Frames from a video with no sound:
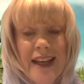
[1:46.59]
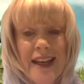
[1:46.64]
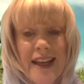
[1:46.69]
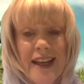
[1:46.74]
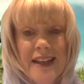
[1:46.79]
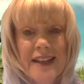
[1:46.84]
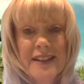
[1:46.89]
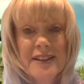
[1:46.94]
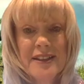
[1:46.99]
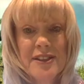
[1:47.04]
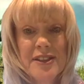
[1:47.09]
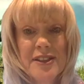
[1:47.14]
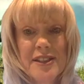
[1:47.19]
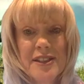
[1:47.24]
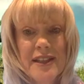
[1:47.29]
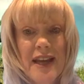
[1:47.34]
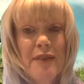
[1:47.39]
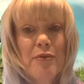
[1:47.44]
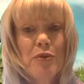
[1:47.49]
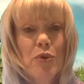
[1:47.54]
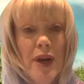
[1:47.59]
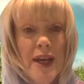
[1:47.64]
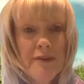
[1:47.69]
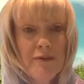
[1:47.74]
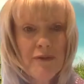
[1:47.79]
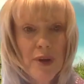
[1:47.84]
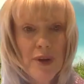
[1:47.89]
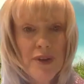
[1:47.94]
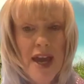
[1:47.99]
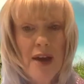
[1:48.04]
And I'm
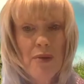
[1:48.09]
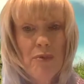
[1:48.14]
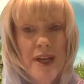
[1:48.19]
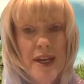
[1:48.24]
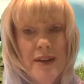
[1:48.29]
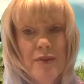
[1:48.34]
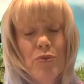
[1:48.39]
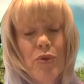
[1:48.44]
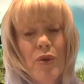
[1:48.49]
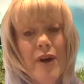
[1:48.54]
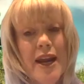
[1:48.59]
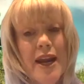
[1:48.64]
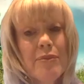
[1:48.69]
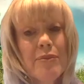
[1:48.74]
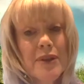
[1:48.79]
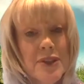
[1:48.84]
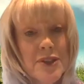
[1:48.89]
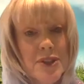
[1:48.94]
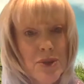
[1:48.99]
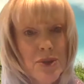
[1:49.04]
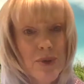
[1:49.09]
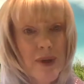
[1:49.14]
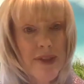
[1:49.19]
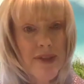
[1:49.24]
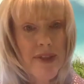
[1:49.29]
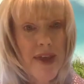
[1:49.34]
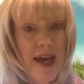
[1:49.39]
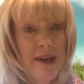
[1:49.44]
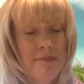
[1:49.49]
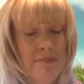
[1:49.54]
grateful that we were able to do
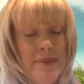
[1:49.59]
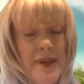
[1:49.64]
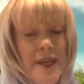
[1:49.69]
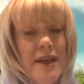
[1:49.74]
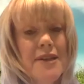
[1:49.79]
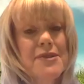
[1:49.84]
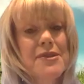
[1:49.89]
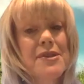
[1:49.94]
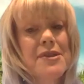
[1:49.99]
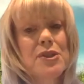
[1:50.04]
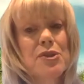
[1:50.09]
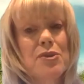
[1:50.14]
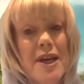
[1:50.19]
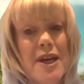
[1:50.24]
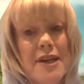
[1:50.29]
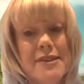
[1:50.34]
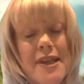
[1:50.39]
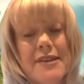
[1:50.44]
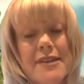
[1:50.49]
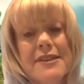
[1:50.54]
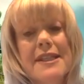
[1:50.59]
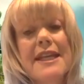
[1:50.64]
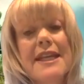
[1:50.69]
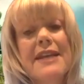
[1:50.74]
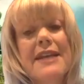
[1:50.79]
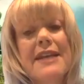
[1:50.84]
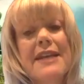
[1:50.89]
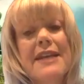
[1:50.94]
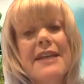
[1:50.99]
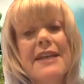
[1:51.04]
it then because the stress has
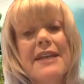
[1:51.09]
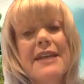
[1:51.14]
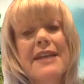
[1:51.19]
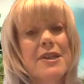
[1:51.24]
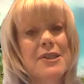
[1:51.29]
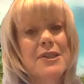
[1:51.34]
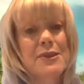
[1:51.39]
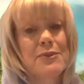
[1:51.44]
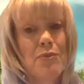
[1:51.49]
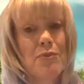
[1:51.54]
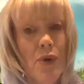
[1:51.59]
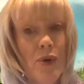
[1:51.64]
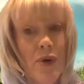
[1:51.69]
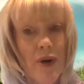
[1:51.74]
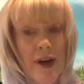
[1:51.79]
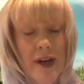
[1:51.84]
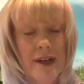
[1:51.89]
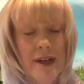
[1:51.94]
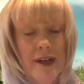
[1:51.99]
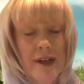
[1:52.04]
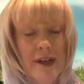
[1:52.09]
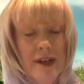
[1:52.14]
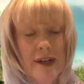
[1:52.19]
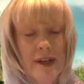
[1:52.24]
even increased more